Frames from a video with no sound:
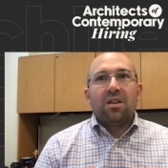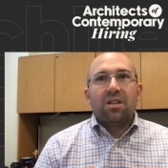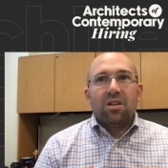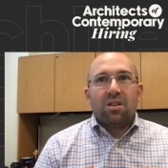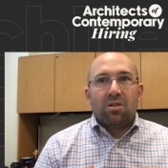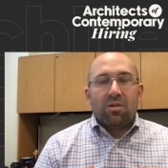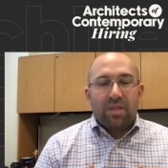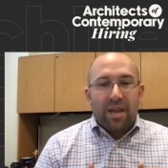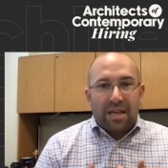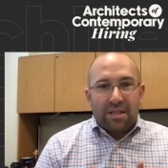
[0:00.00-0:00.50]

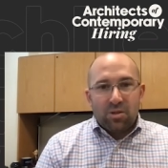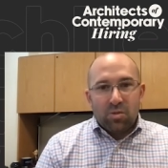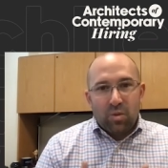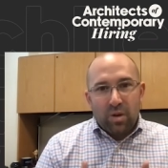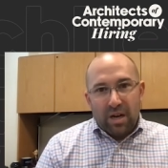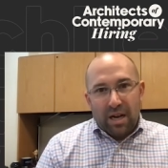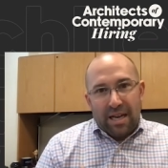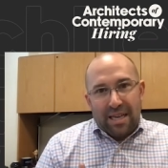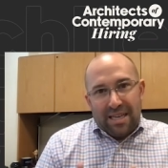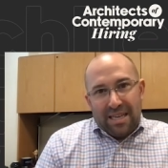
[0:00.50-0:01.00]
You know, that's
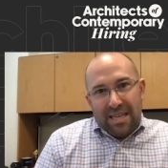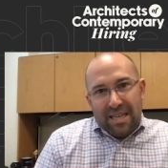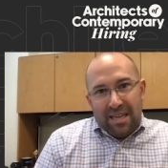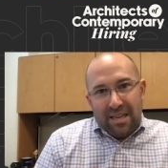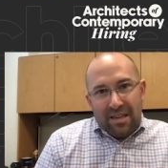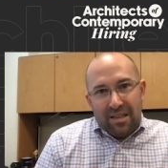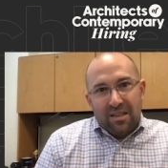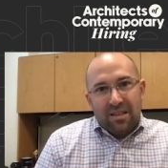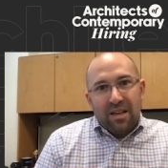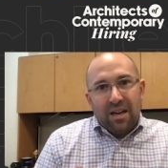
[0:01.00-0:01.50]
what I
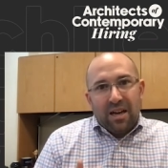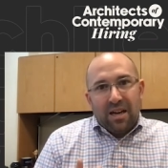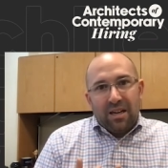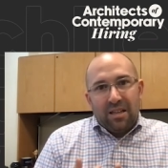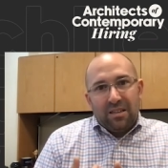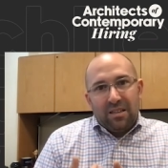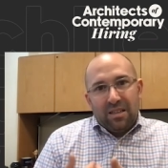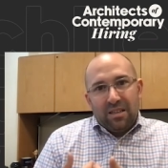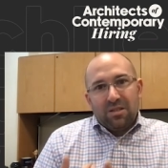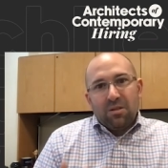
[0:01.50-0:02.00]
need.
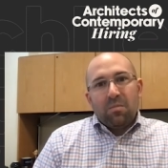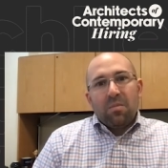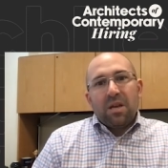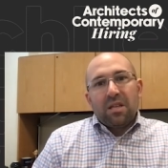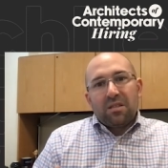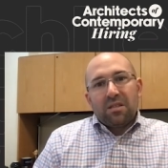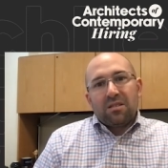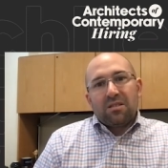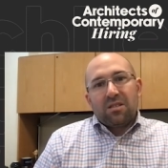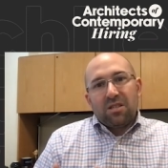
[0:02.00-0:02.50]
I need to
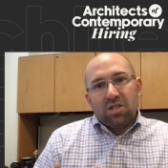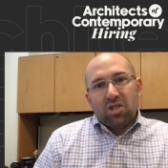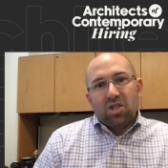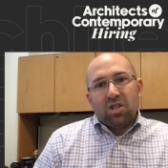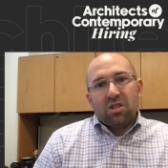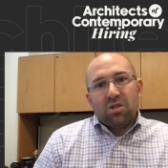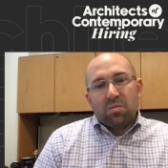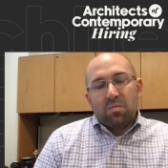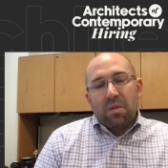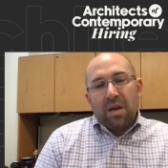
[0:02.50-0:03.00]
make
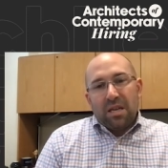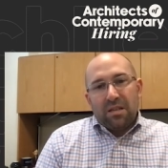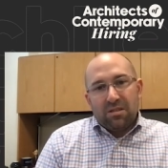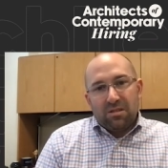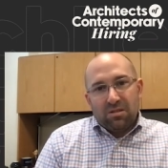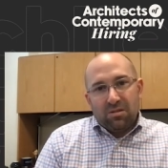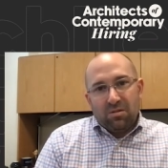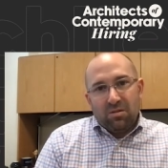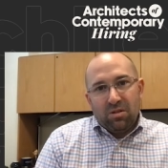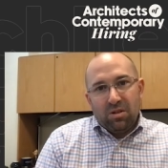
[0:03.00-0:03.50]
decisions
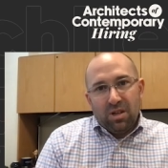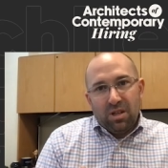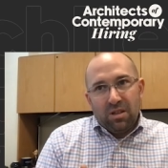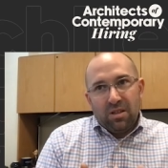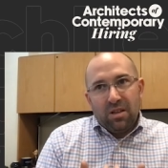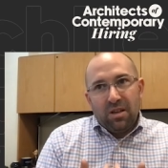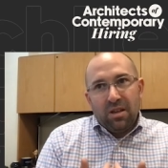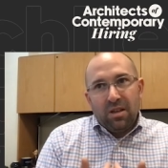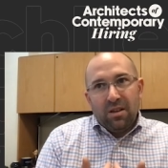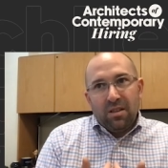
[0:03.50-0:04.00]
based on